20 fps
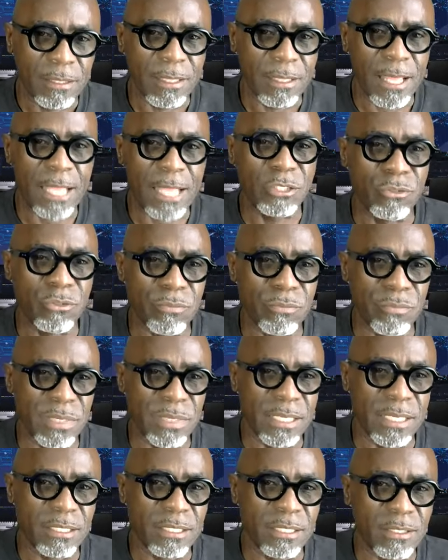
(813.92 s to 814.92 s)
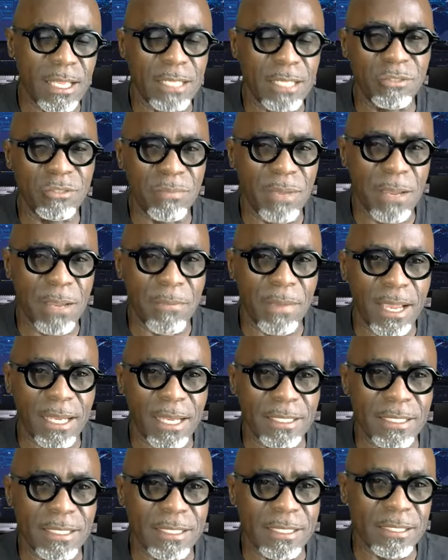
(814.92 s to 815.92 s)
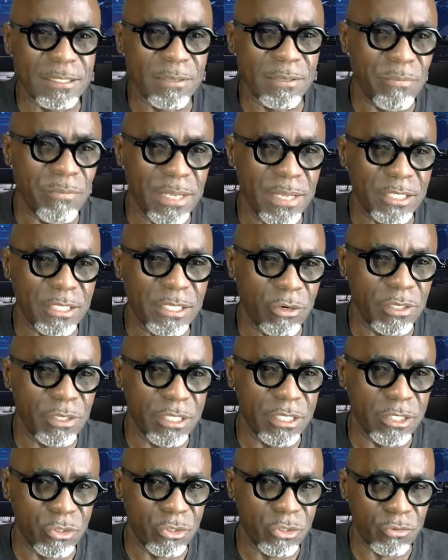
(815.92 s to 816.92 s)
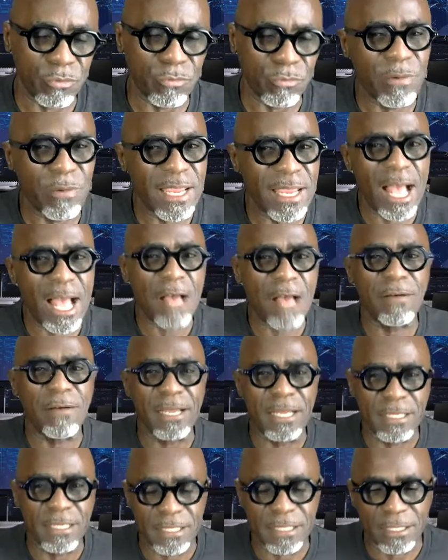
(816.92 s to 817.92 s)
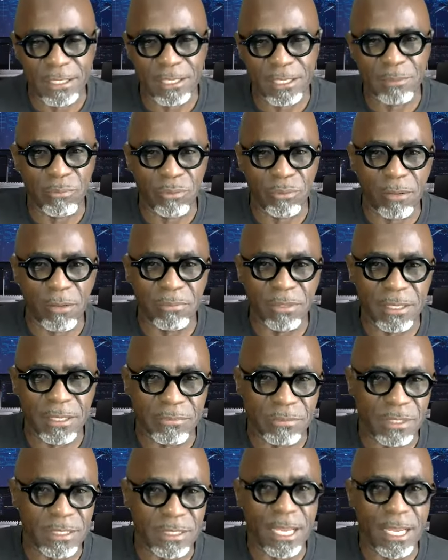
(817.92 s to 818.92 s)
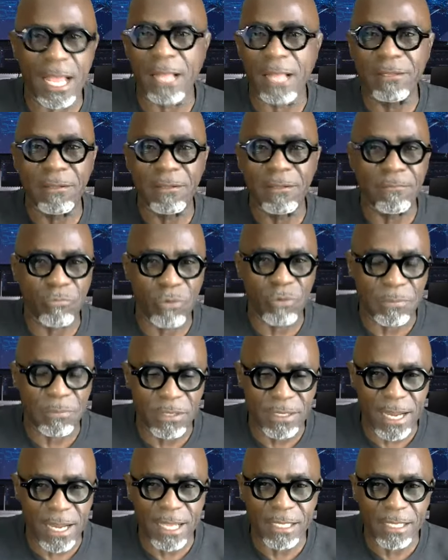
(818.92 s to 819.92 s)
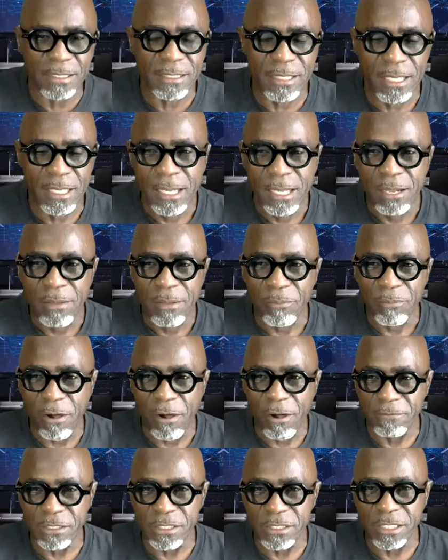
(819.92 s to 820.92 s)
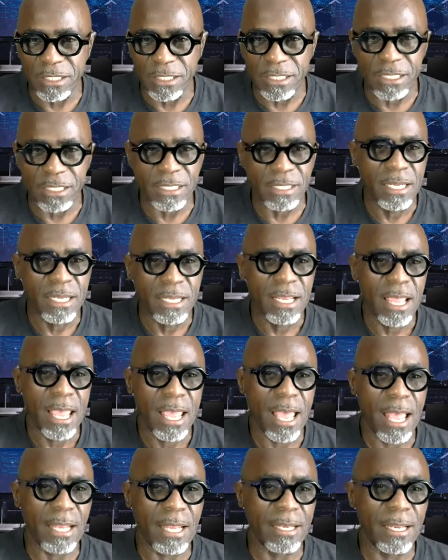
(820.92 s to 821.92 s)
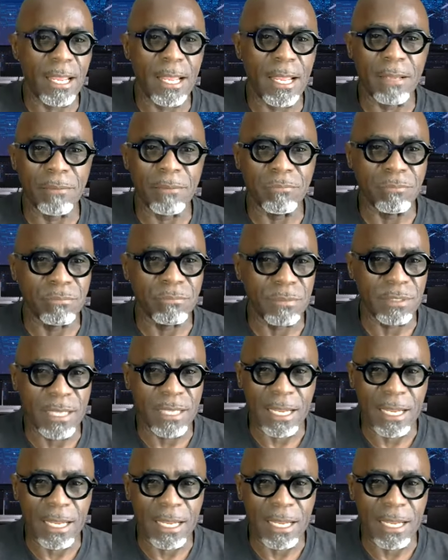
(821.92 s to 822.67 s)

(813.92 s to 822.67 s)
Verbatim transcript: That to me, that to my mind, is a major issue. We have our internal problems. Yeah, the weaponized poverty and, um,